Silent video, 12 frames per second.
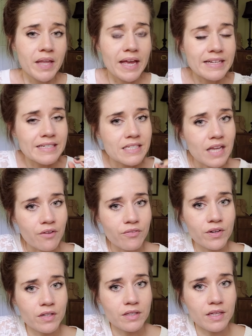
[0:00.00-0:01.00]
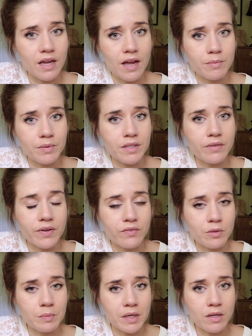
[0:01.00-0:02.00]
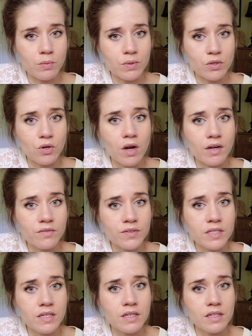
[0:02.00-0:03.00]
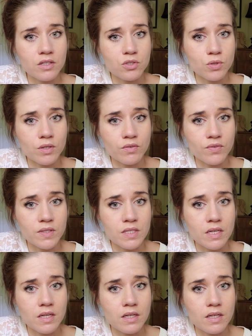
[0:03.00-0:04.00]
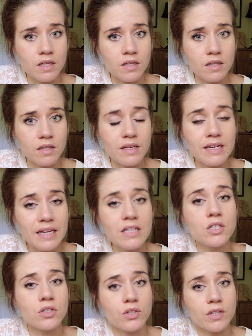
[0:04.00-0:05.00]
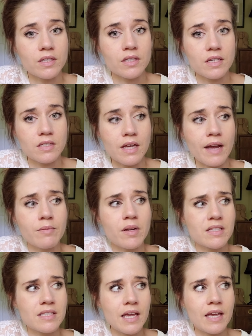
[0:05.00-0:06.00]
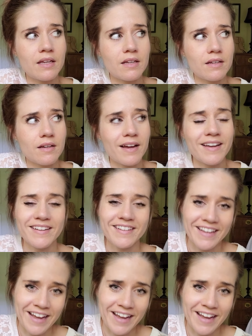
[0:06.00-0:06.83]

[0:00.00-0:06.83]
And definitely, I believe everybody with chronic fatigue and adrenal fatigue need to look at this. I'm not saying I